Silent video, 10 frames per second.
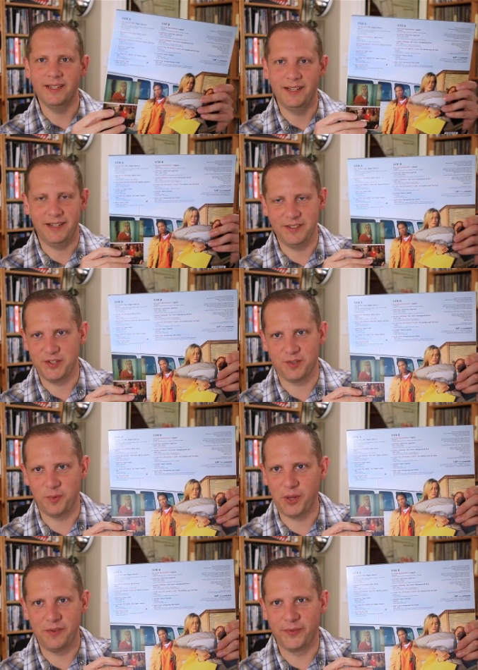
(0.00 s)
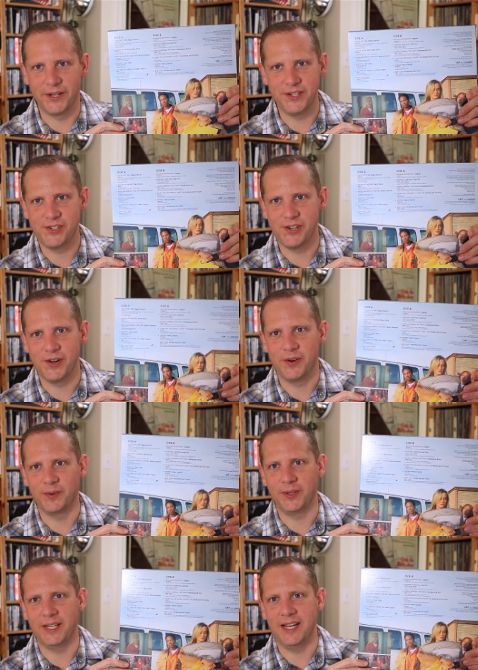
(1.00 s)
Uh, just a really fun show.
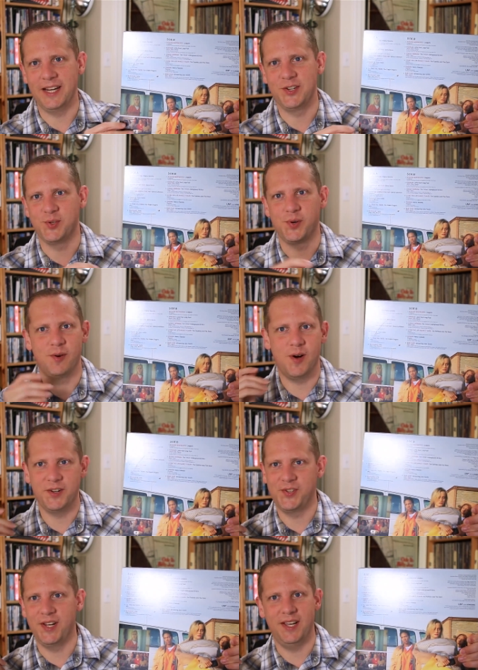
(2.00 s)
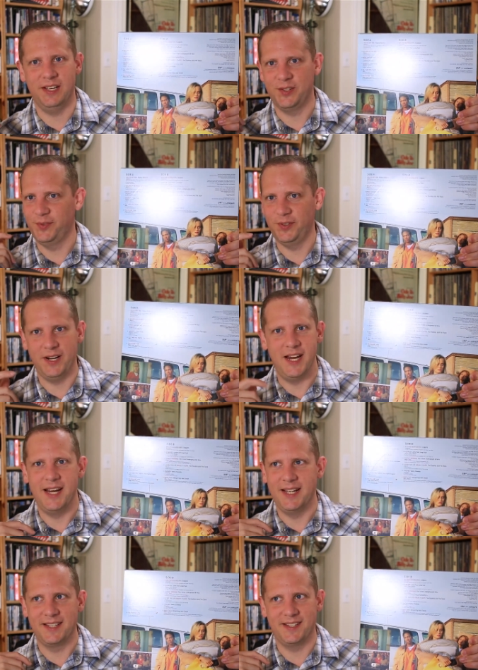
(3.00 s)
Really enjoy watching it. It's
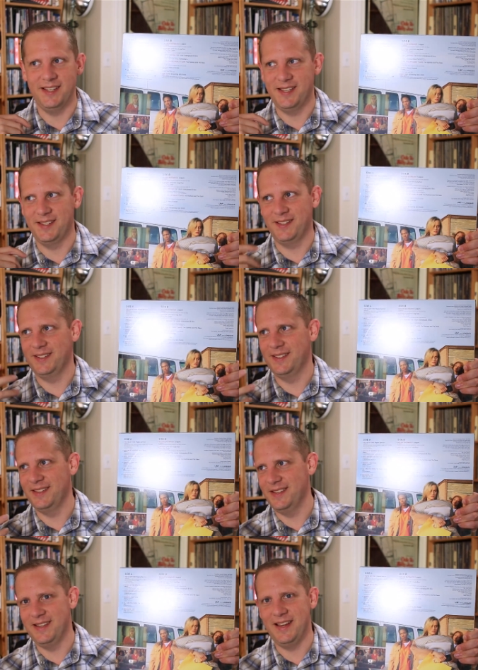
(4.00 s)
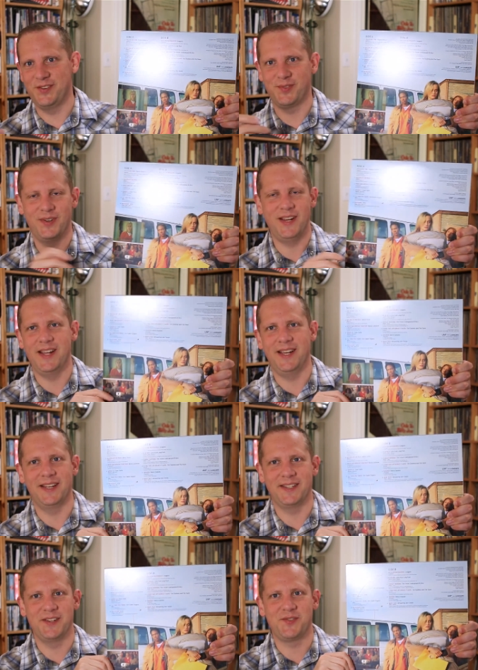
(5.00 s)
funny. It's it's
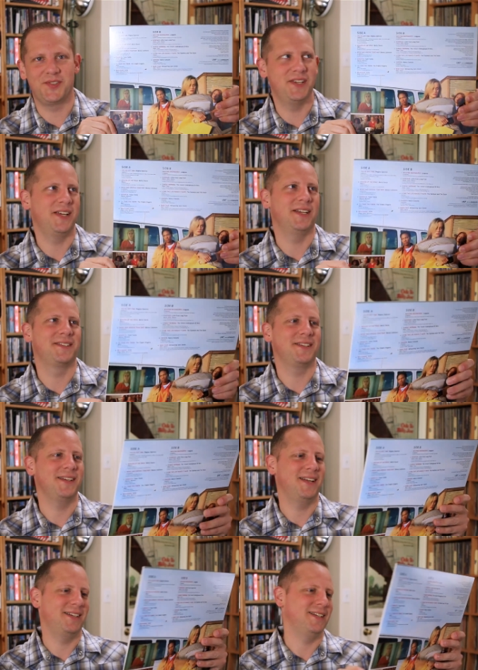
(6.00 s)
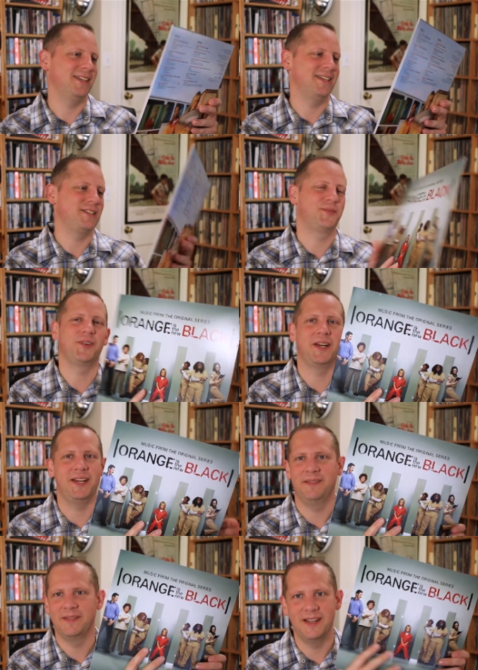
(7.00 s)
intriguing. It's interesting. It's uh, it's
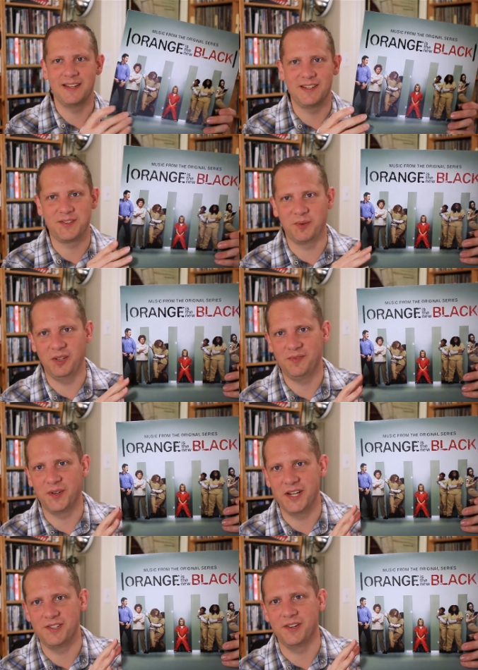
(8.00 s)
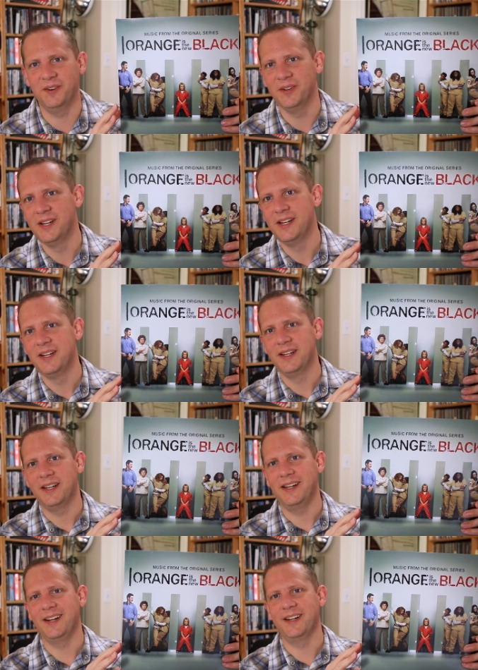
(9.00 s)
funny. It's just a really funny show,
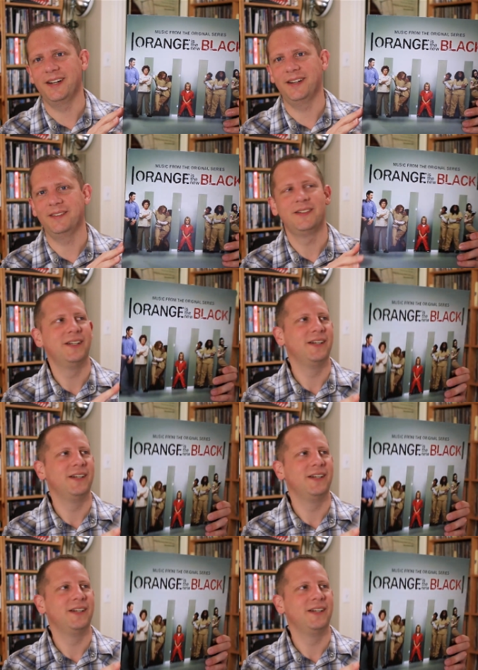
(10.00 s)
and uh,